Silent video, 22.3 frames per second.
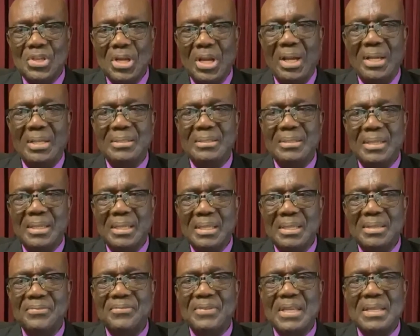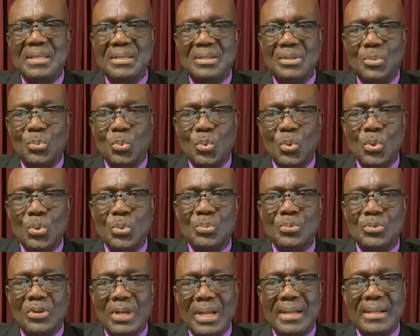John, even in the
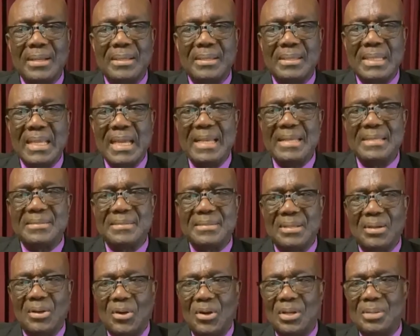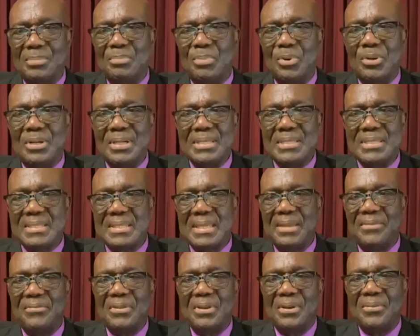womb, recognized the unborn
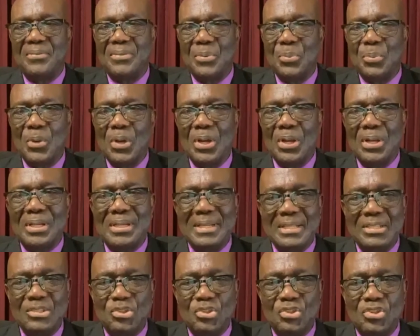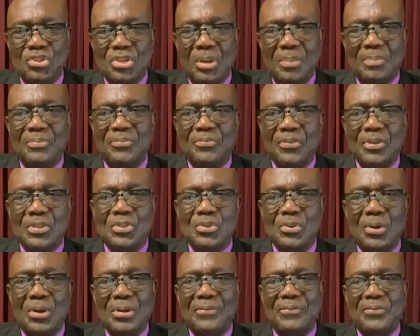Savior of the world and jumped for
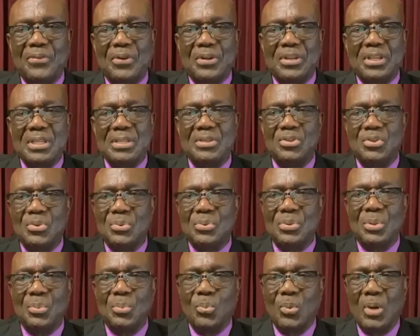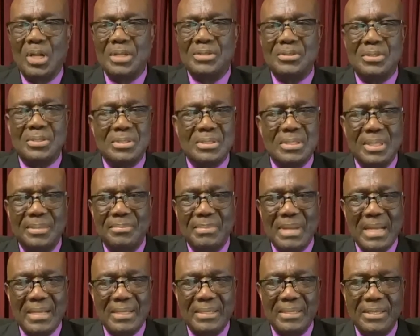joy, for he knew the wondrous
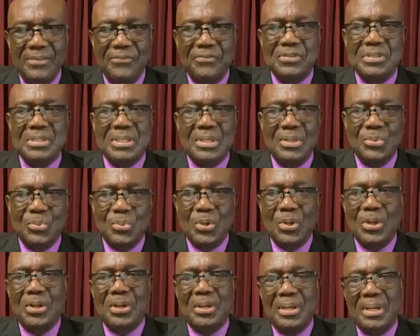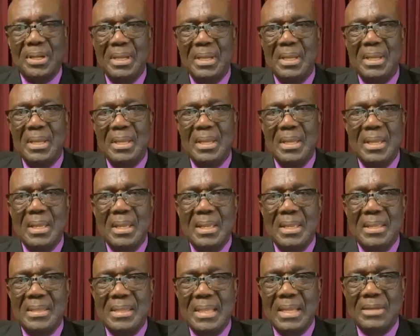and magnificent work
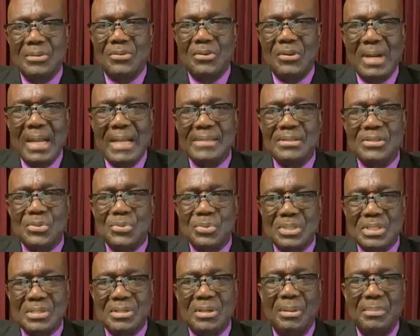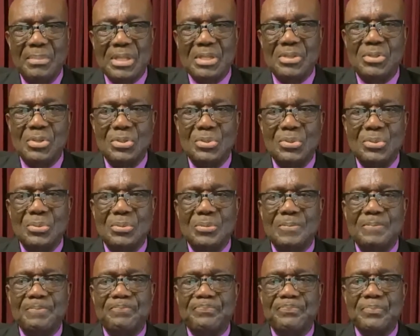that Christ was coming to do.
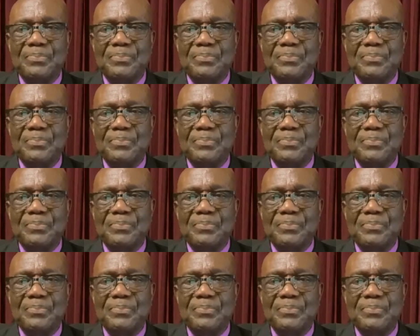